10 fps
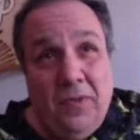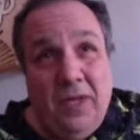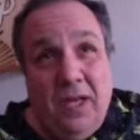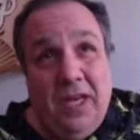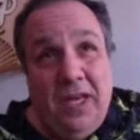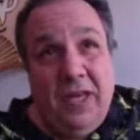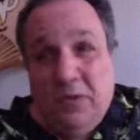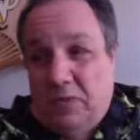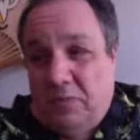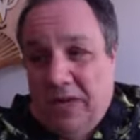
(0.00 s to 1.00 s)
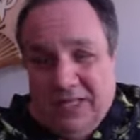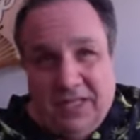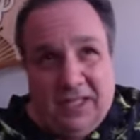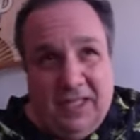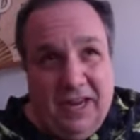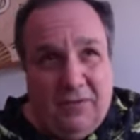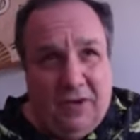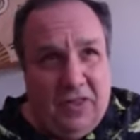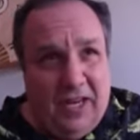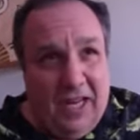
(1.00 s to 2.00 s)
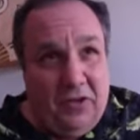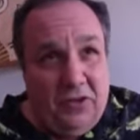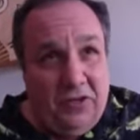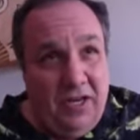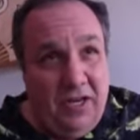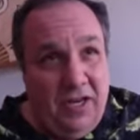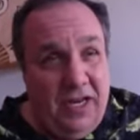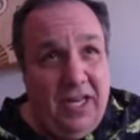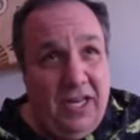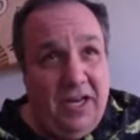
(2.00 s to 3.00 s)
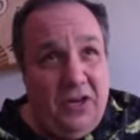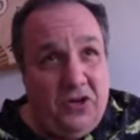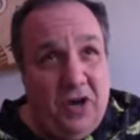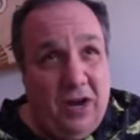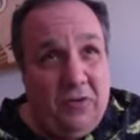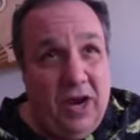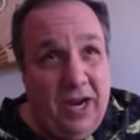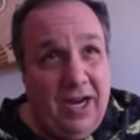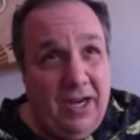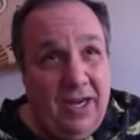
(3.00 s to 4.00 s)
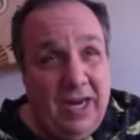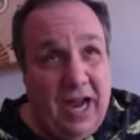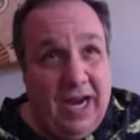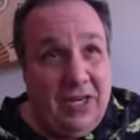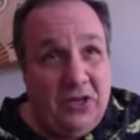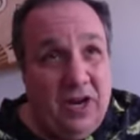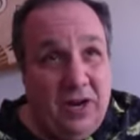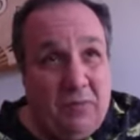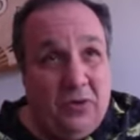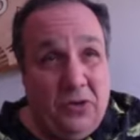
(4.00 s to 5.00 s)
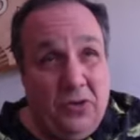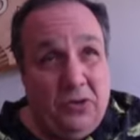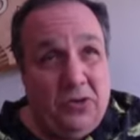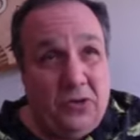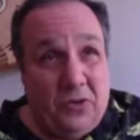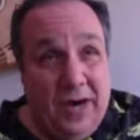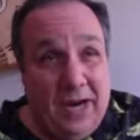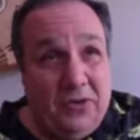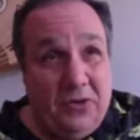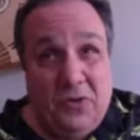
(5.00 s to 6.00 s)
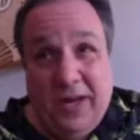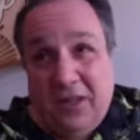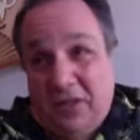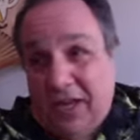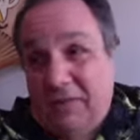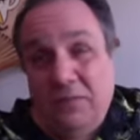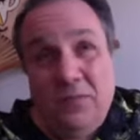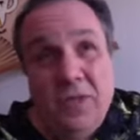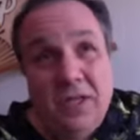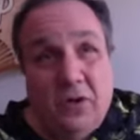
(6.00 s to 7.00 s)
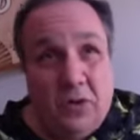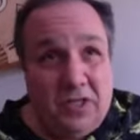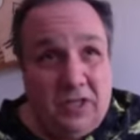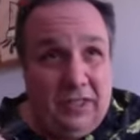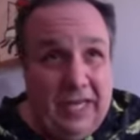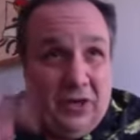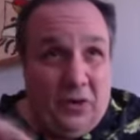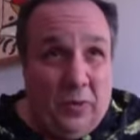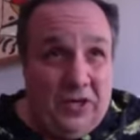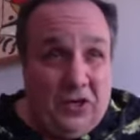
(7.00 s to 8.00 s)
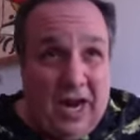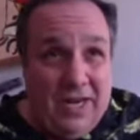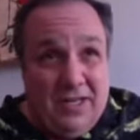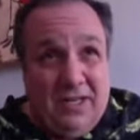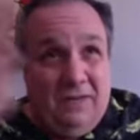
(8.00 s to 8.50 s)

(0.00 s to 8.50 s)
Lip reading: and he was basically everything else. He didn't try to write, and I didn't try to produce, direct, or do anything. Of course, later we tried to